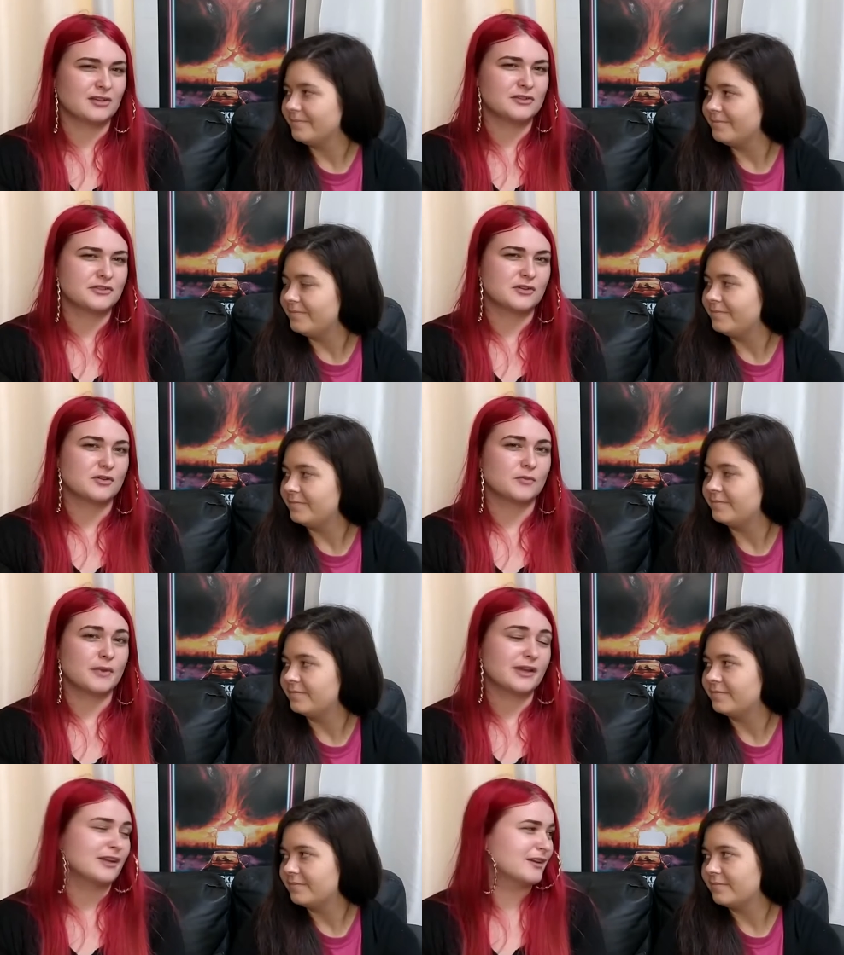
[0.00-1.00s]
Speaker 1: also
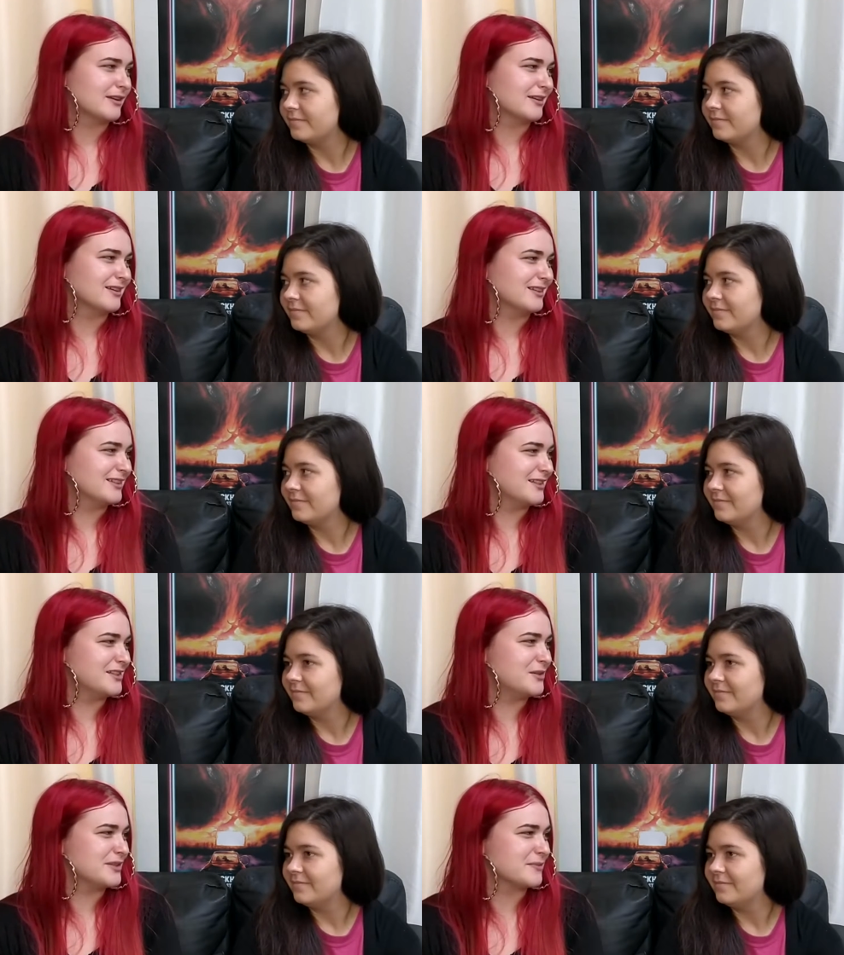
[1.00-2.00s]
Meg,
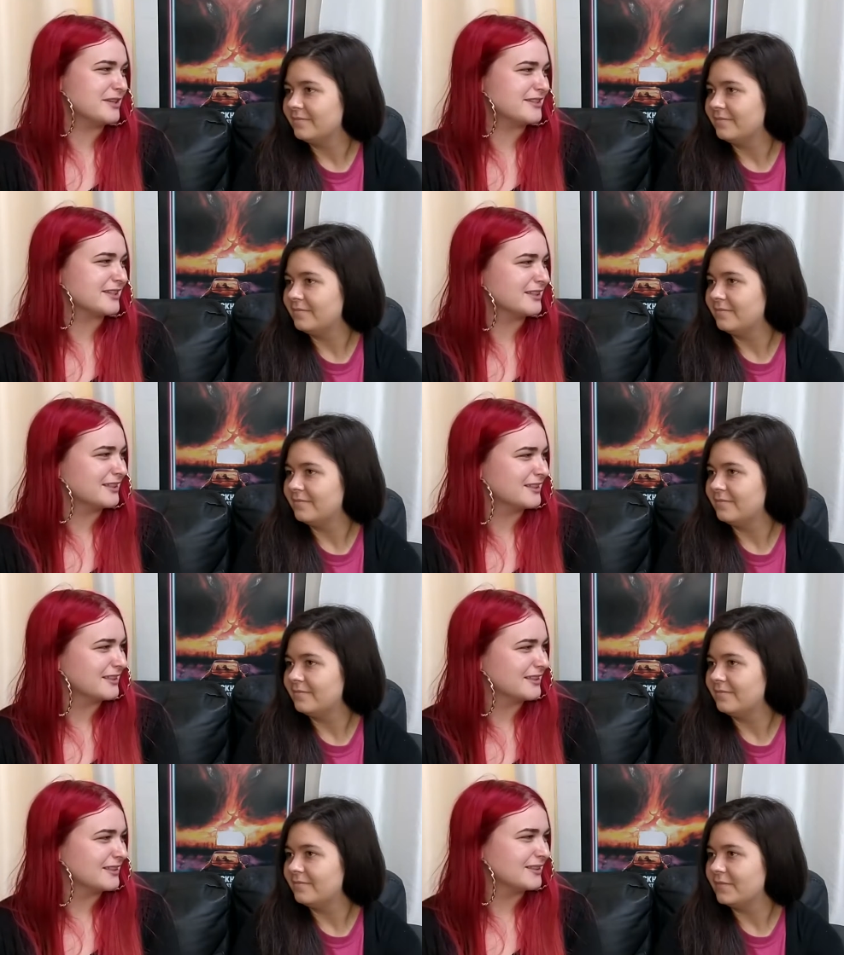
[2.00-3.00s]
she was amazing.
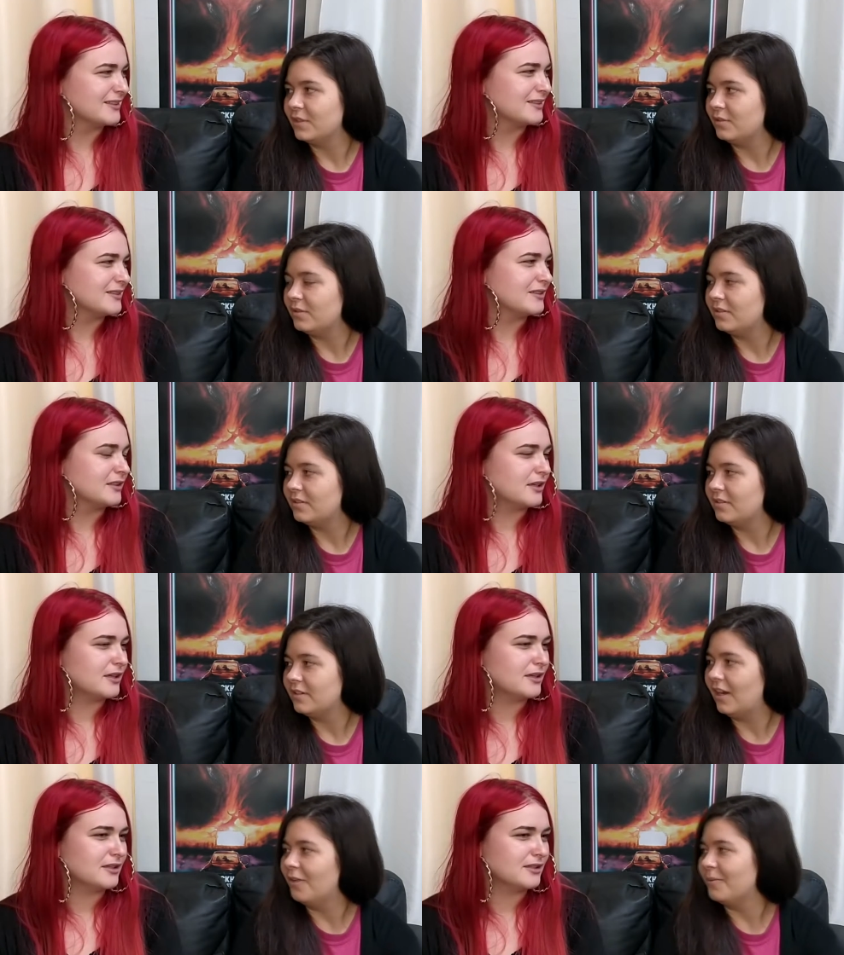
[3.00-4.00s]
Who?
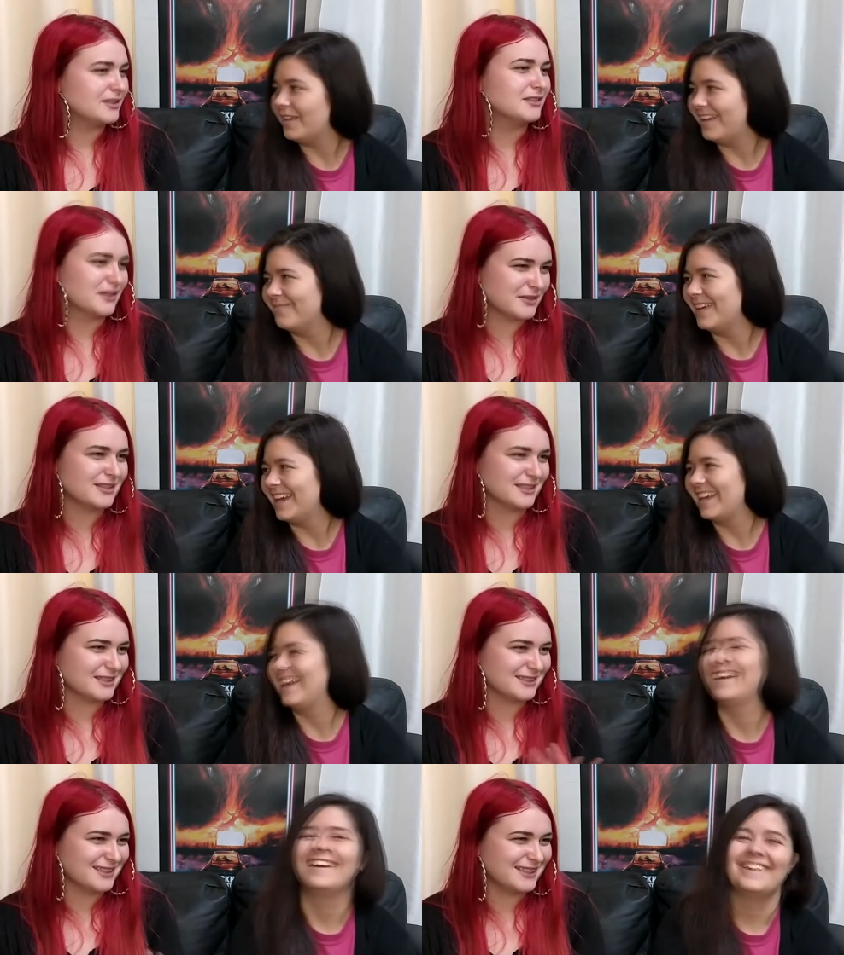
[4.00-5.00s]
Uh, oh, yeah, you know, Meg. The,
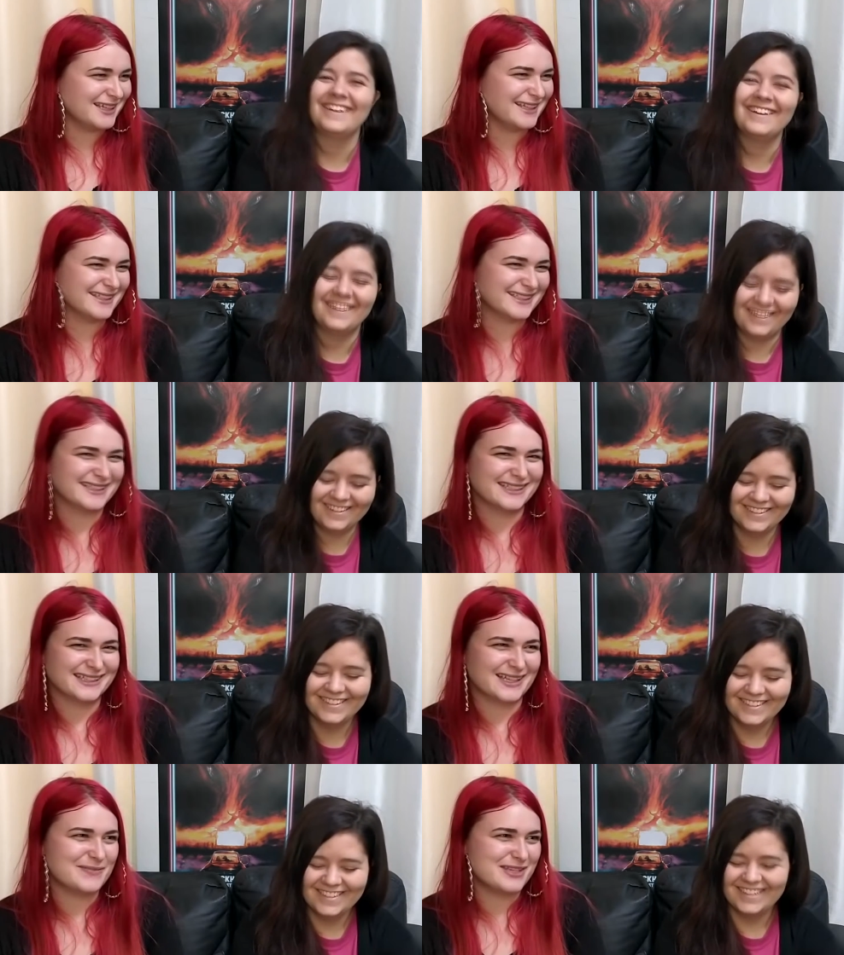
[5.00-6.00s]
yeah, yeah, yeah, yeah.
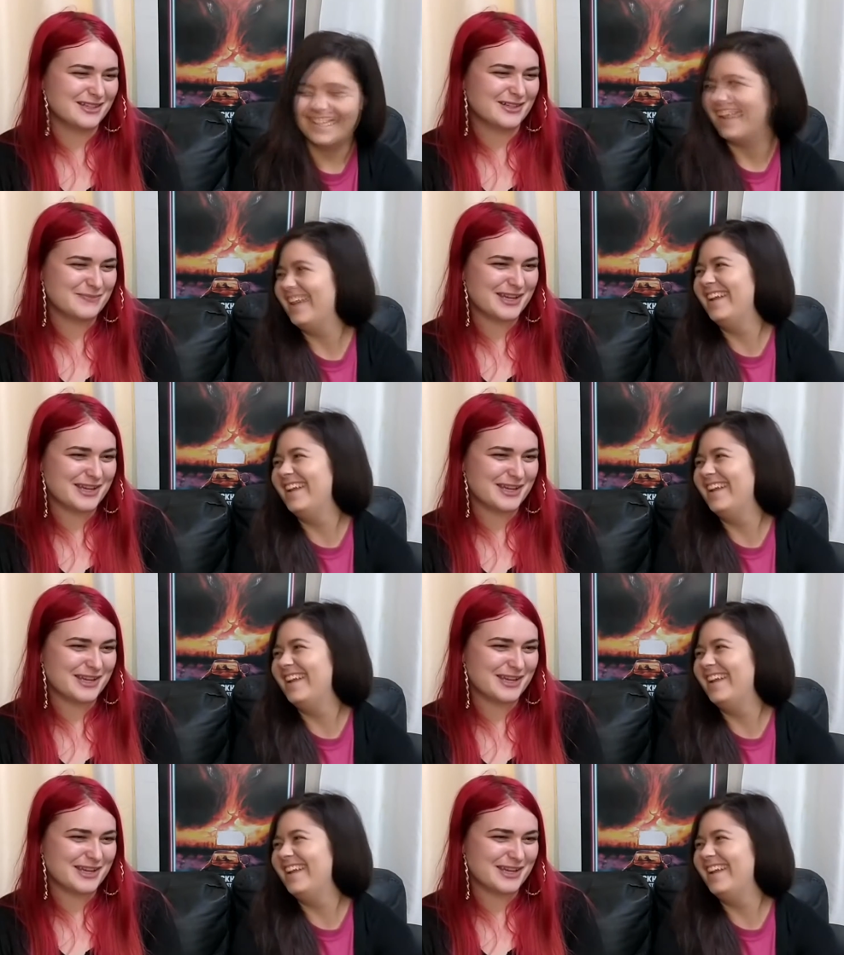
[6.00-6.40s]
I mean, yeah. her